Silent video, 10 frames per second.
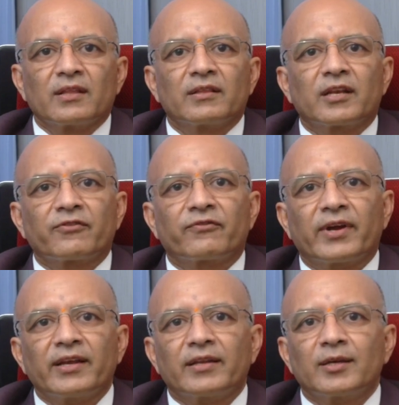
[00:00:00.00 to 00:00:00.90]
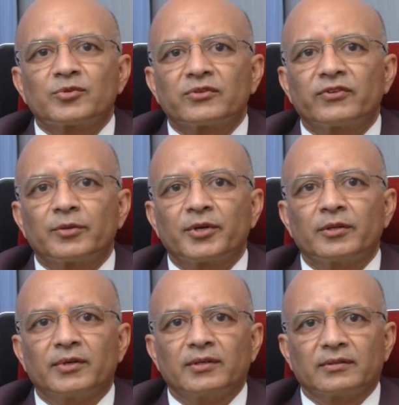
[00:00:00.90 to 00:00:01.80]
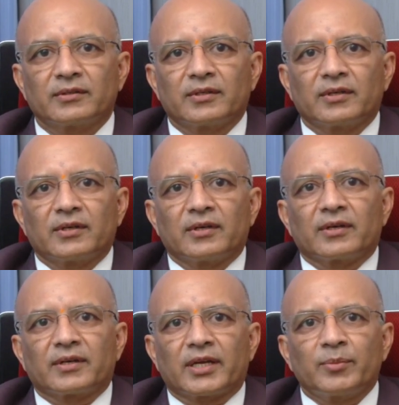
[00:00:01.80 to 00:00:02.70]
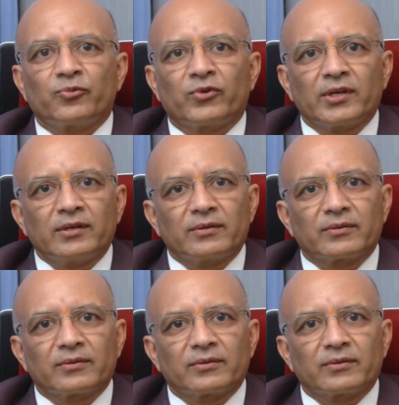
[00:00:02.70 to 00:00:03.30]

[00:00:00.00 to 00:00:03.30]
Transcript: There are 5 types of lipedema. Type 1,